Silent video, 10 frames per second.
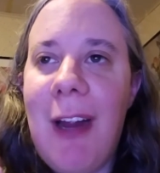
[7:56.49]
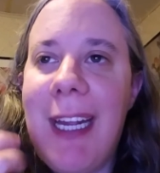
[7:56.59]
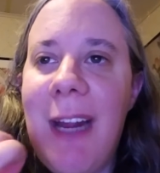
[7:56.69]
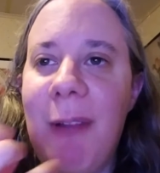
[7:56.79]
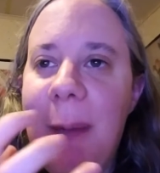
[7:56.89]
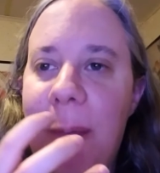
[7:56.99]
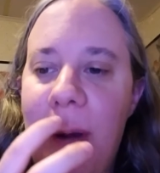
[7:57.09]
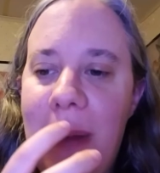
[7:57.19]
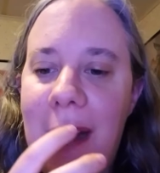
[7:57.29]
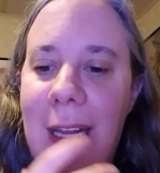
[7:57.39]
I can't really put
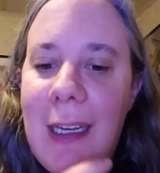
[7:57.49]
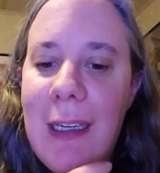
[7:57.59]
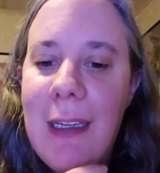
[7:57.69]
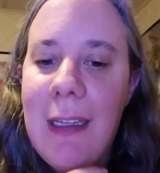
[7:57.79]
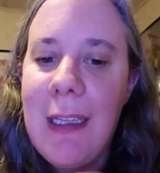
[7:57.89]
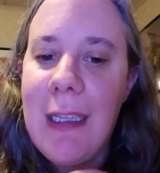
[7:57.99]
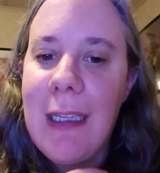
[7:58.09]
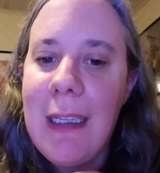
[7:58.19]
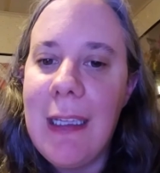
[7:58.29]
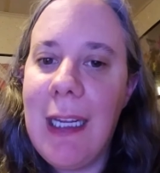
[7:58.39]
my like
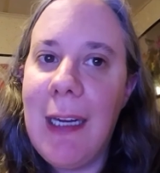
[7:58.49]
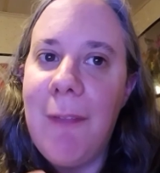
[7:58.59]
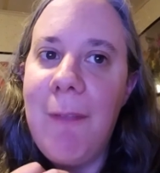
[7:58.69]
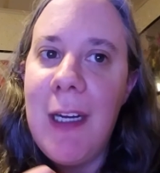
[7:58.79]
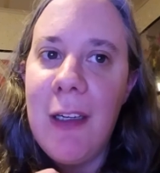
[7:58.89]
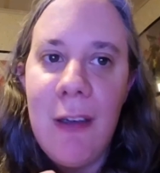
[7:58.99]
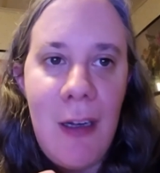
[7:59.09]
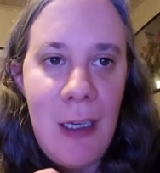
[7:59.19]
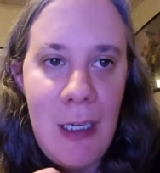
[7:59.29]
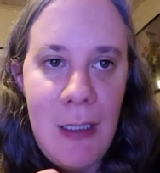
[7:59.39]
finger
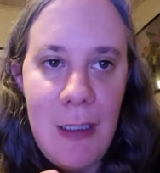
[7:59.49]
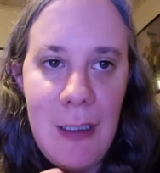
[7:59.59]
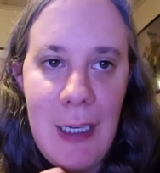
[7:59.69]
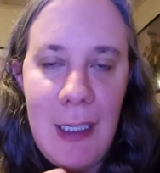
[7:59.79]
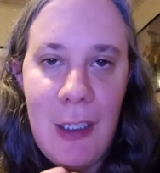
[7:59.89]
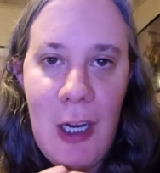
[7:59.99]
on it, like,